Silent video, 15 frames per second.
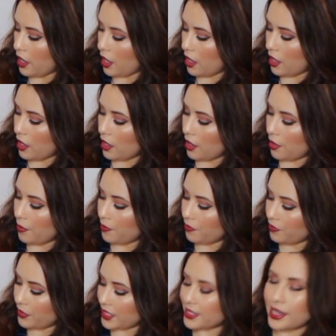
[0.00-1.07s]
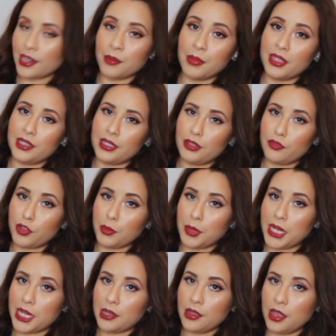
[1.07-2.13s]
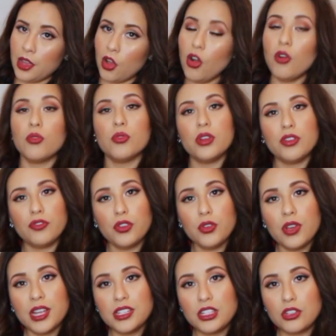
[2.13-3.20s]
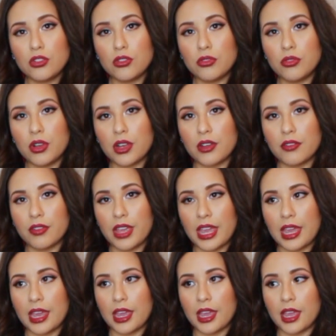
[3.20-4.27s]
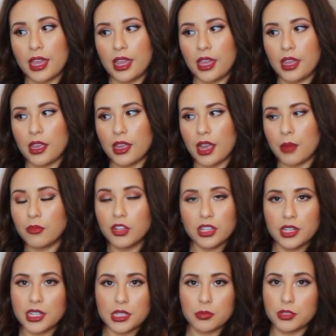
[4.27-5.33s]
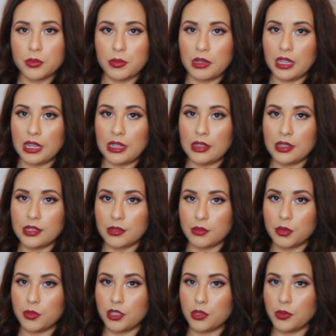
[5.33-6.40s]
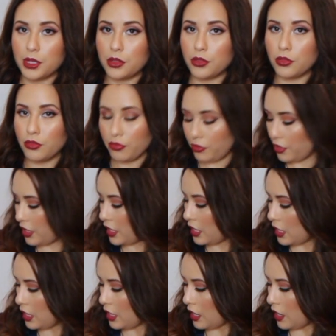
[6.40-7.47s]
That's kind of mainly for me. Oh, if you guys know of I'm really not supposed to be eating these. I'm supposed to be gluten-free.